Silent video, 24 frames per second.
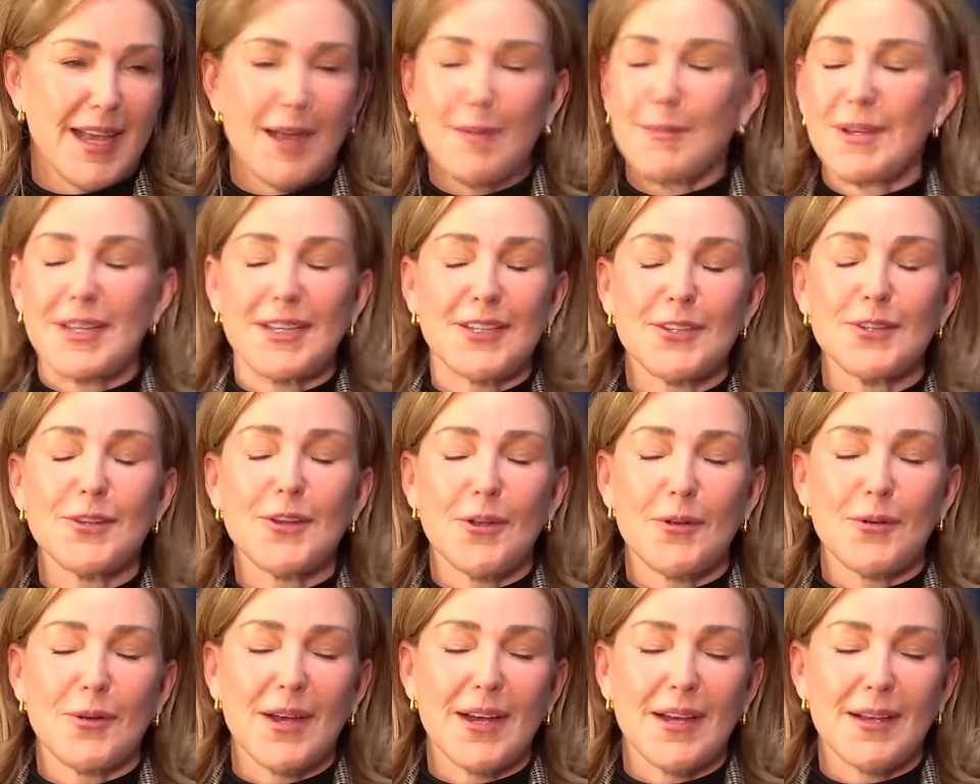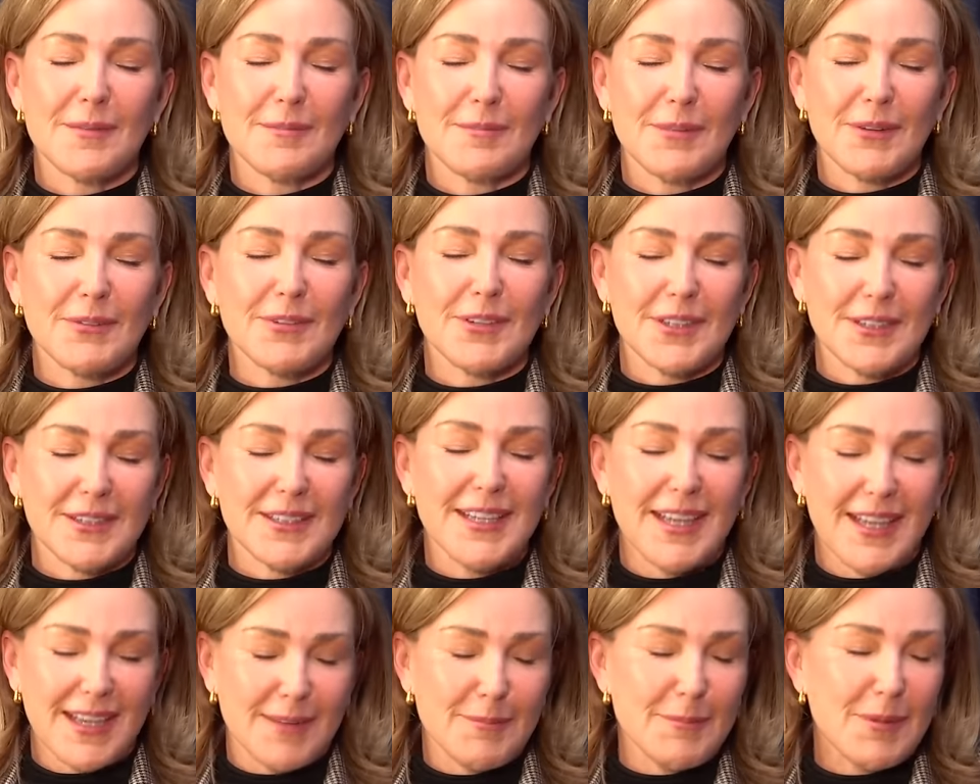I mean, you know, uh, Beverly,
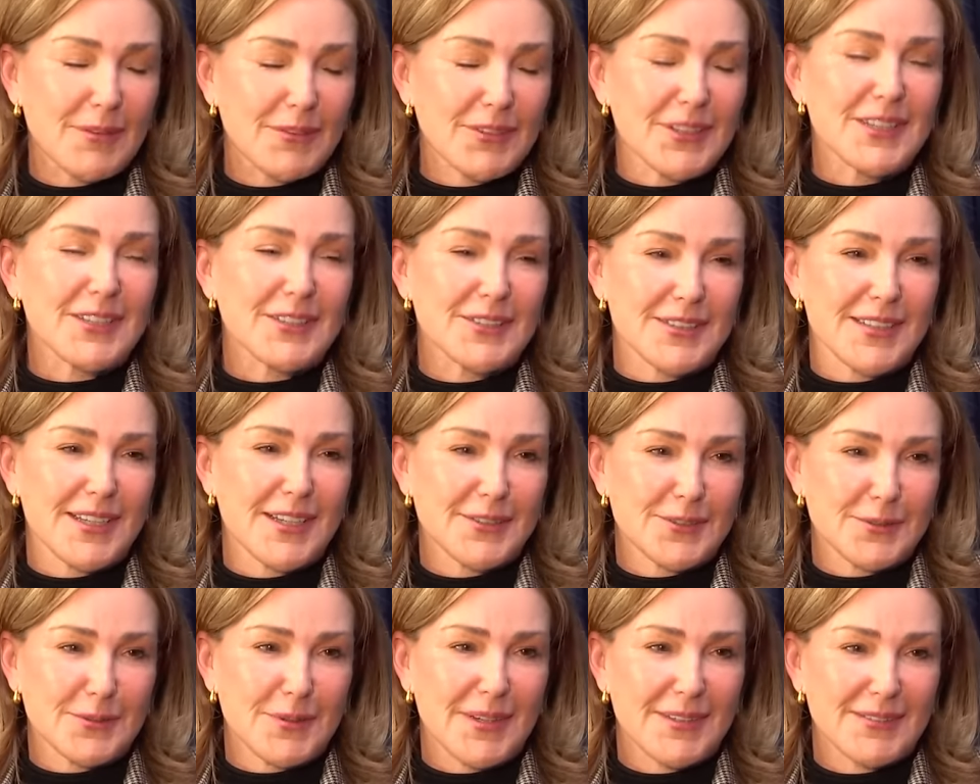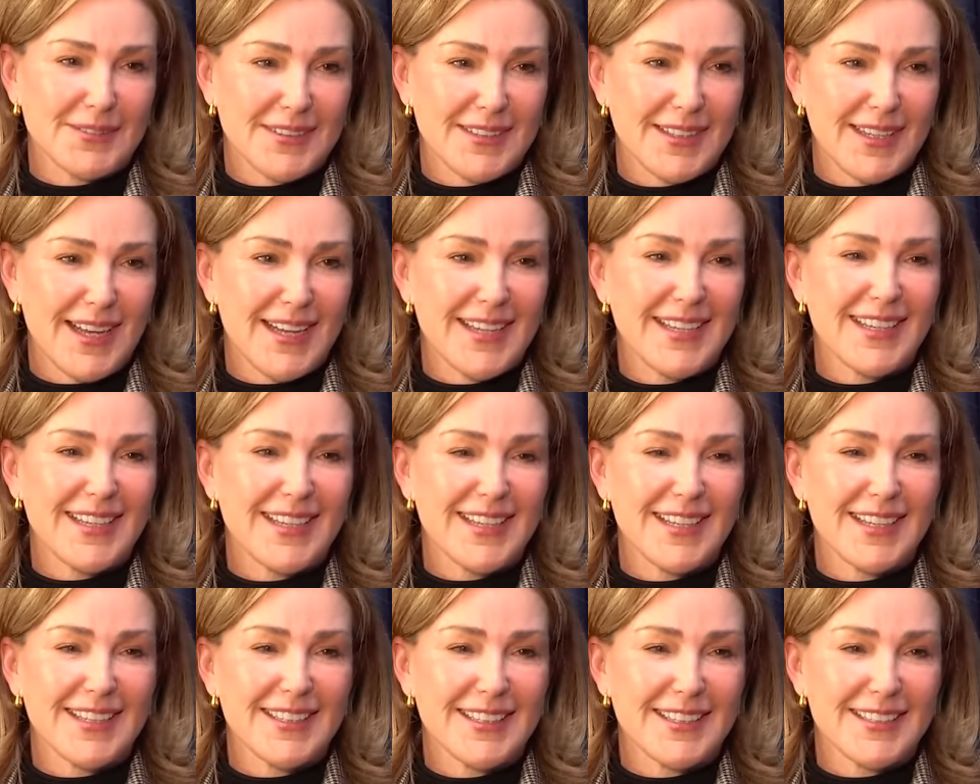yeah, Beverly Hills housewives. I mm-hmm.
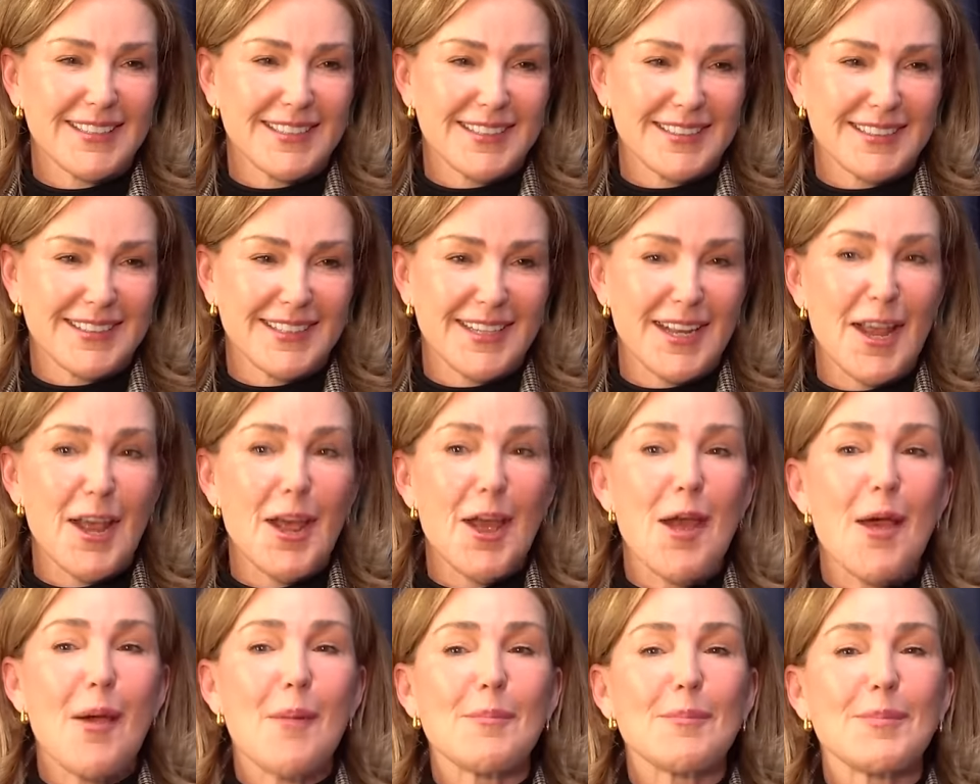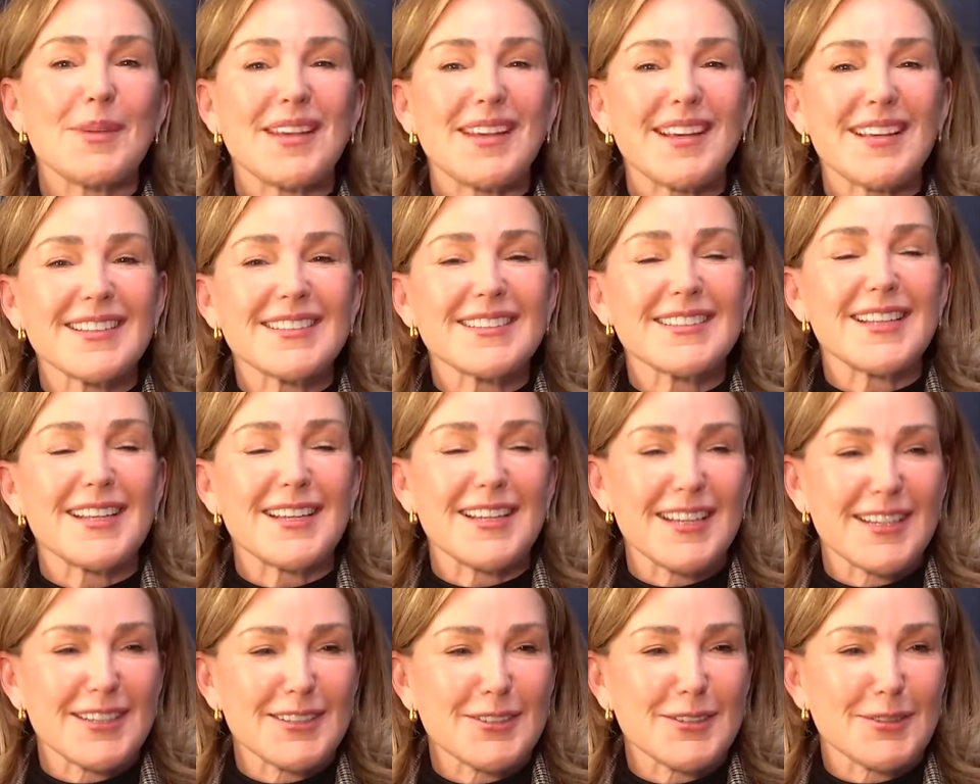get addicted because they
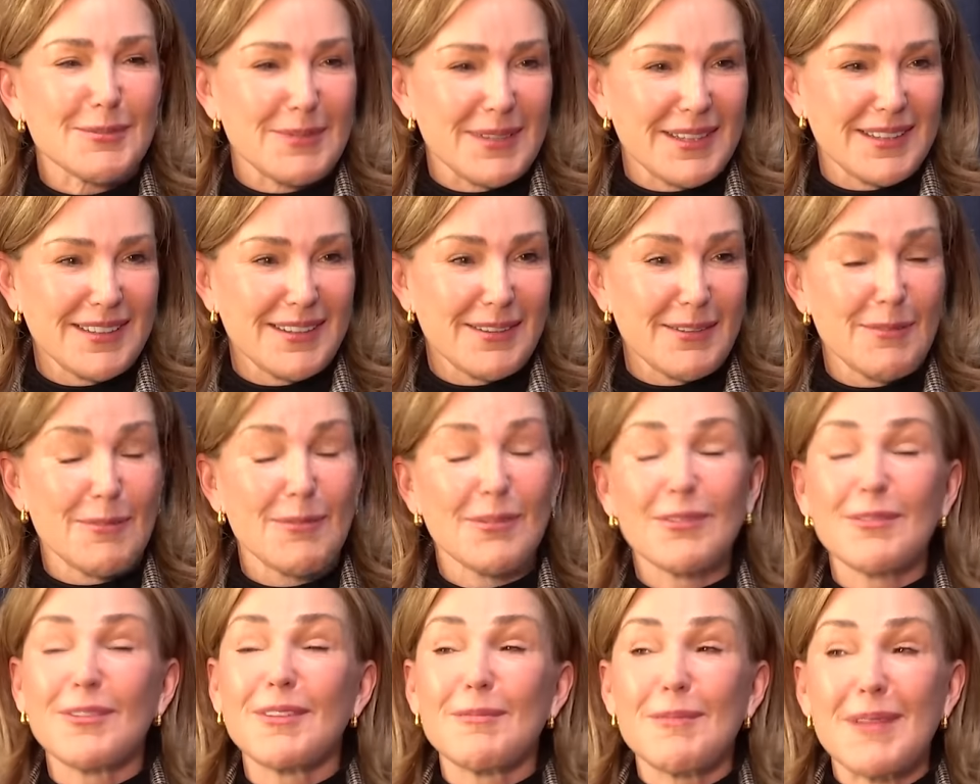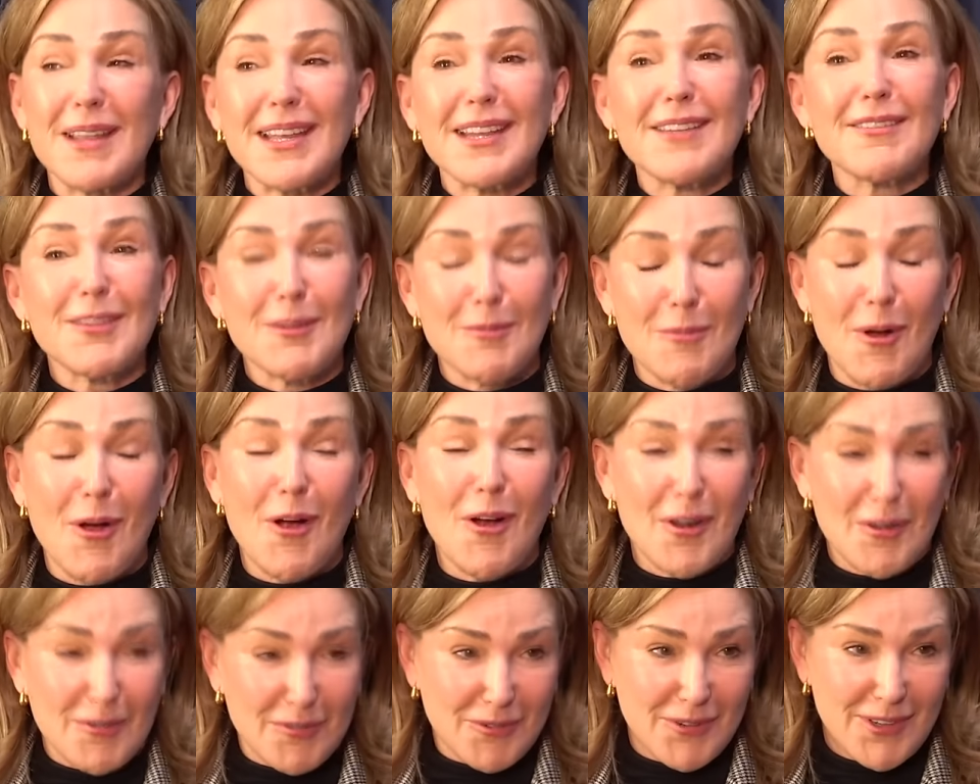get to be, many of them
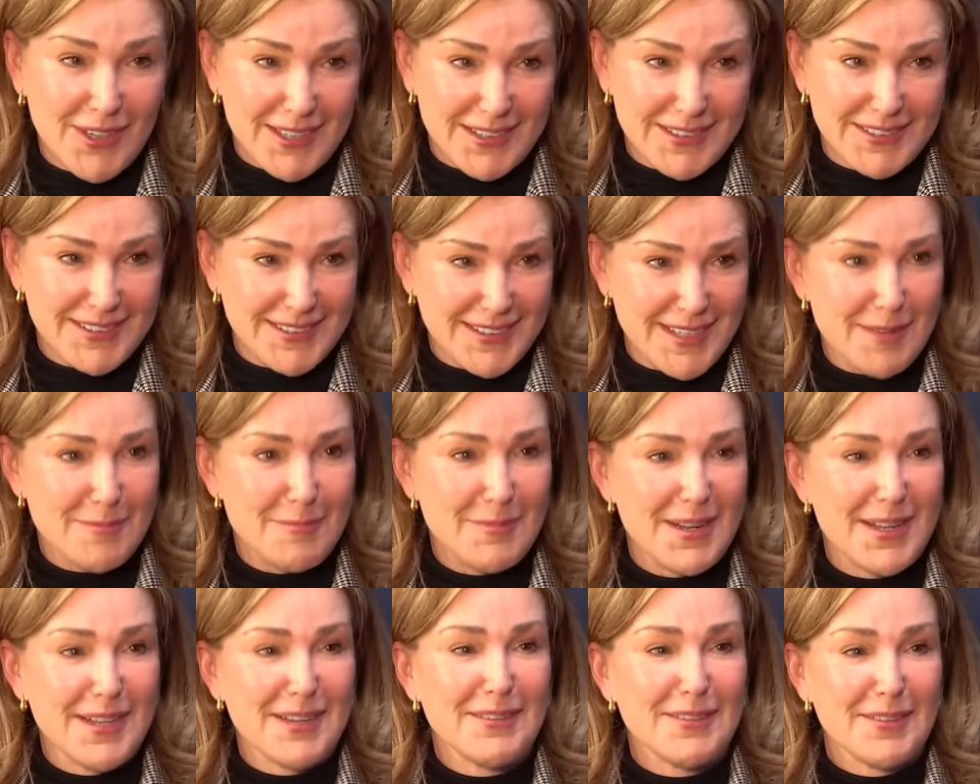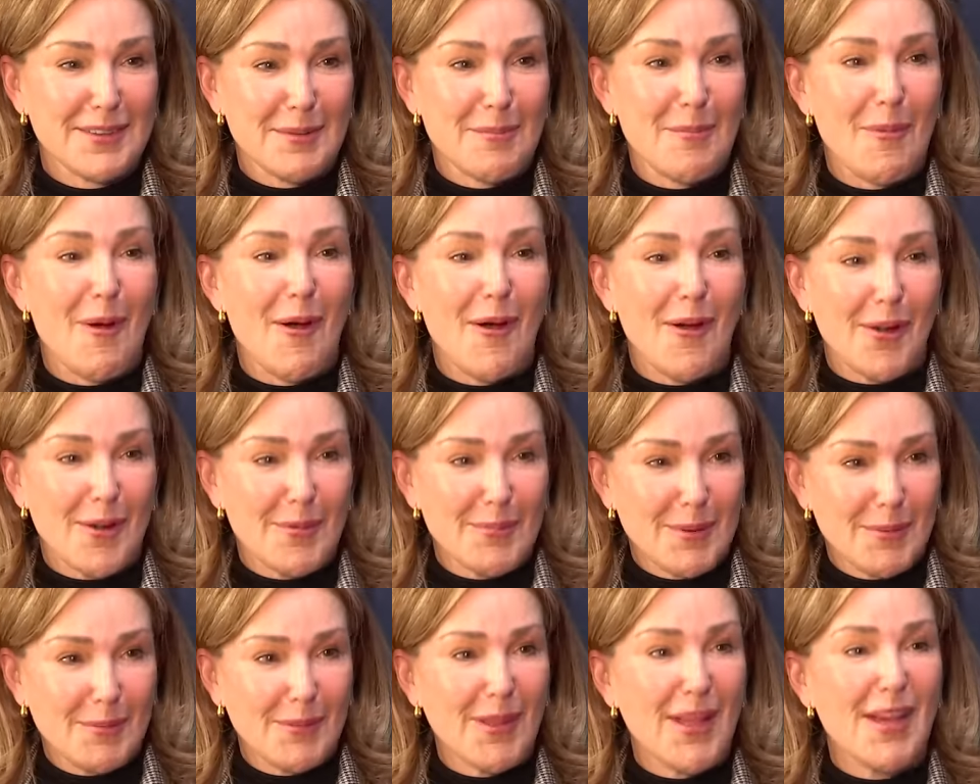are friends, and many of them are
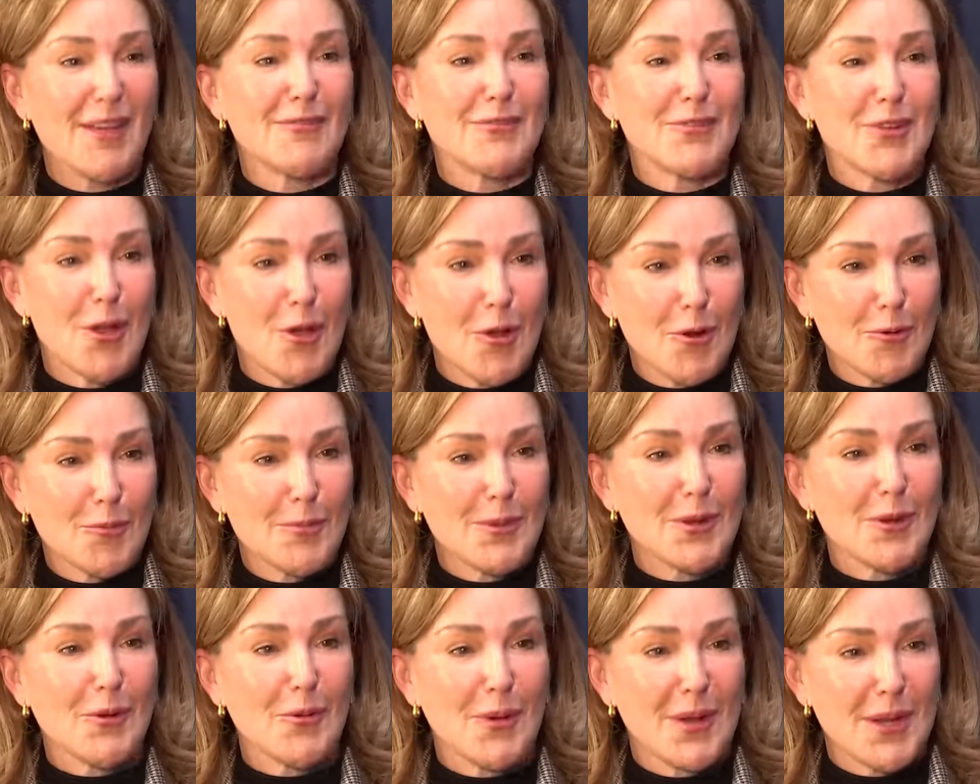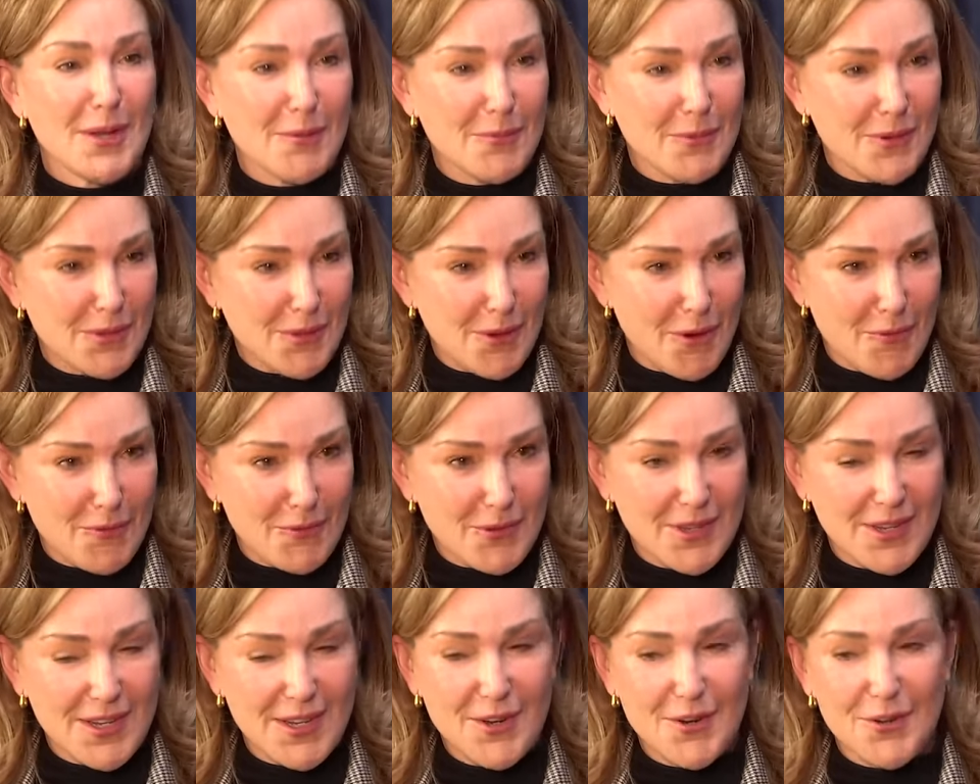people I've known or been acquainted with over
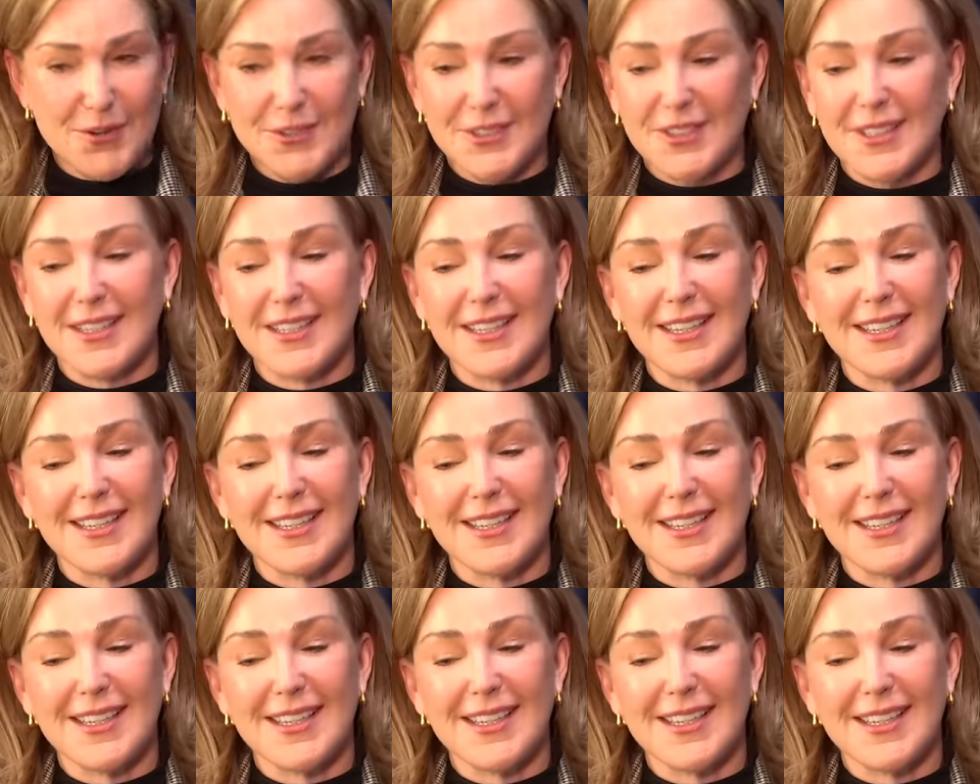the years.